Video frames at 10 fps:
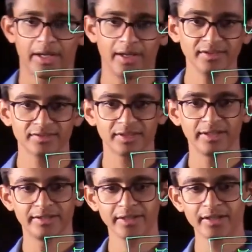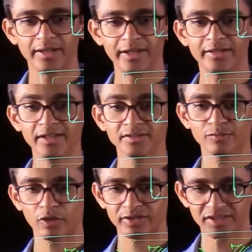hence the internal heat gains
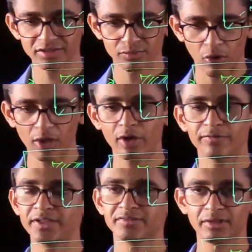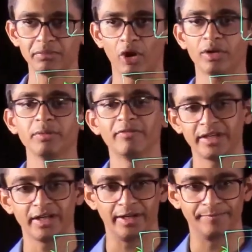for this small office will not be
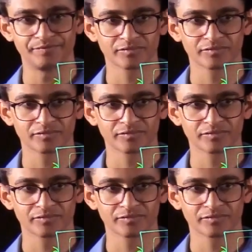very high.